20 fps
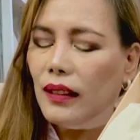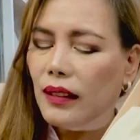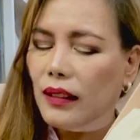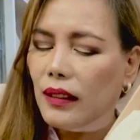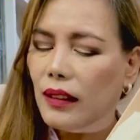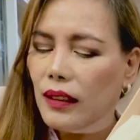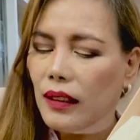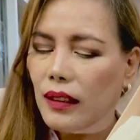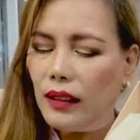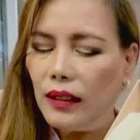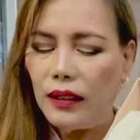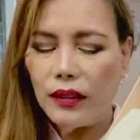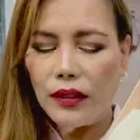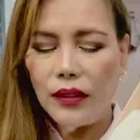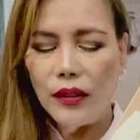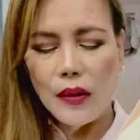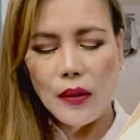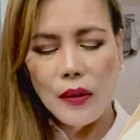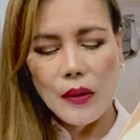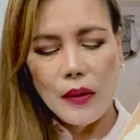There you
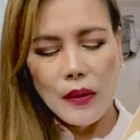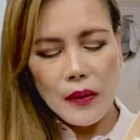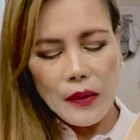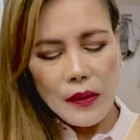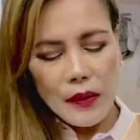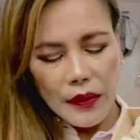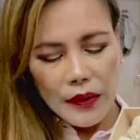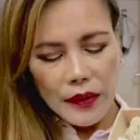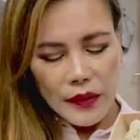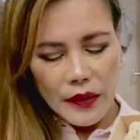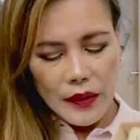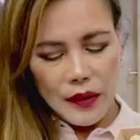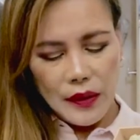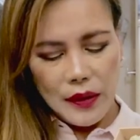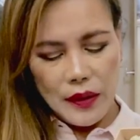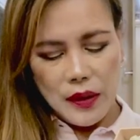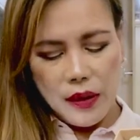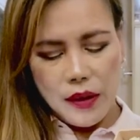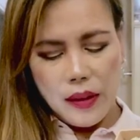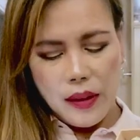go.
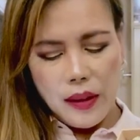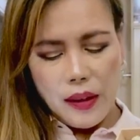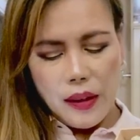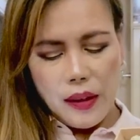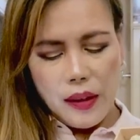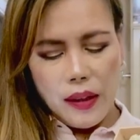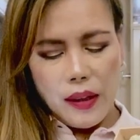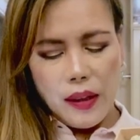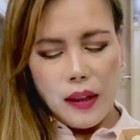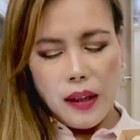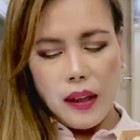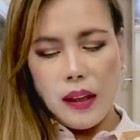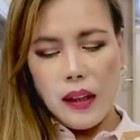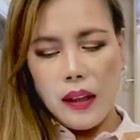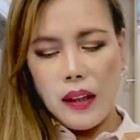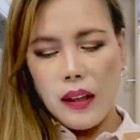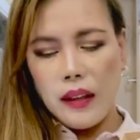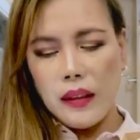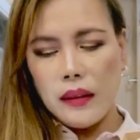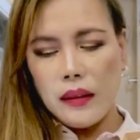
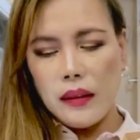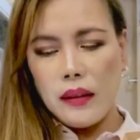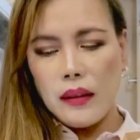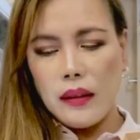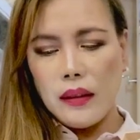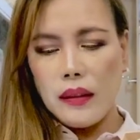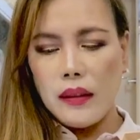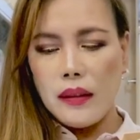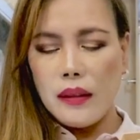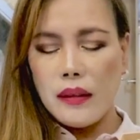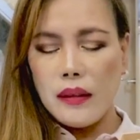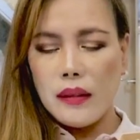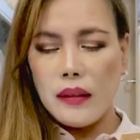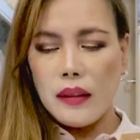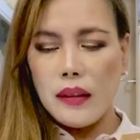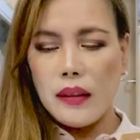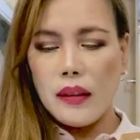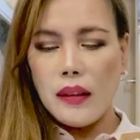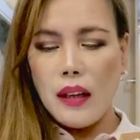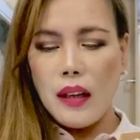And
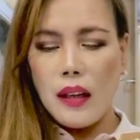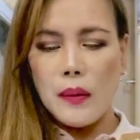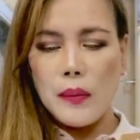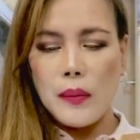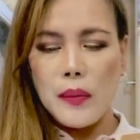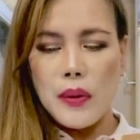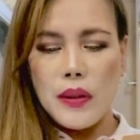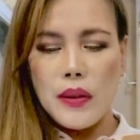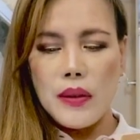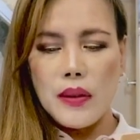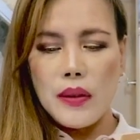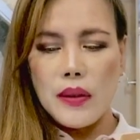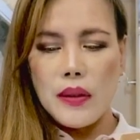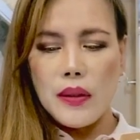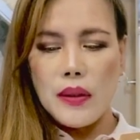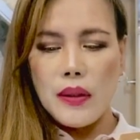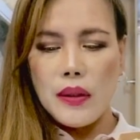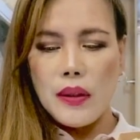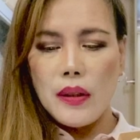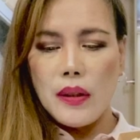it comes
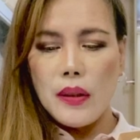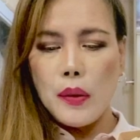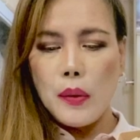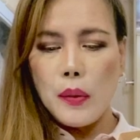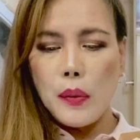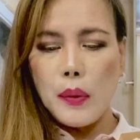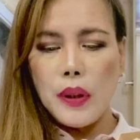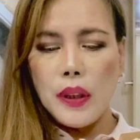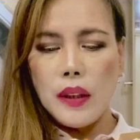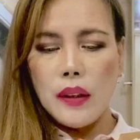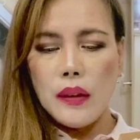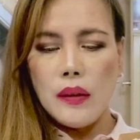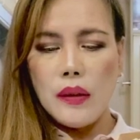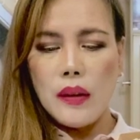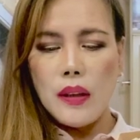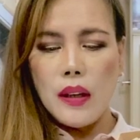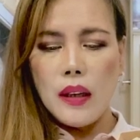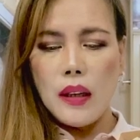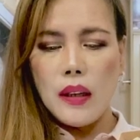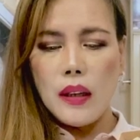with
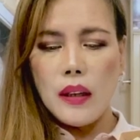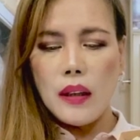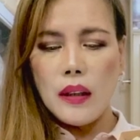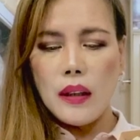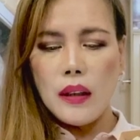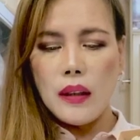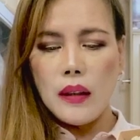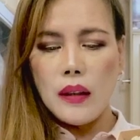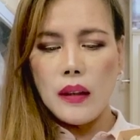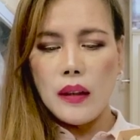a